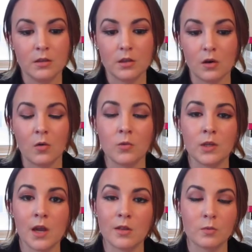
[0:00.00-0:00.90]
The
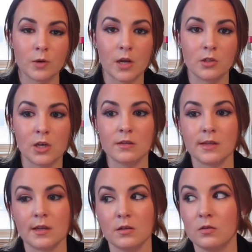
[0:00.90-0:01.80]
only other brow gels
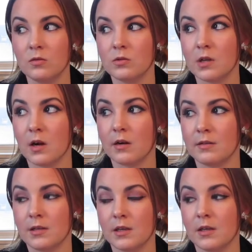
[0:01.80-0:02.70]
I use
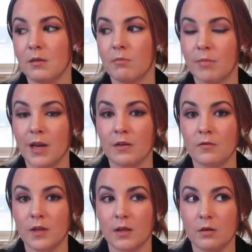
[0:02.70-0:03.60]
are the
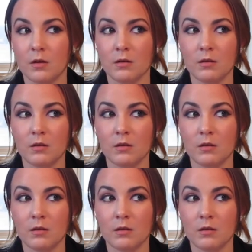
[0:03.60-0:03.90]
Benefit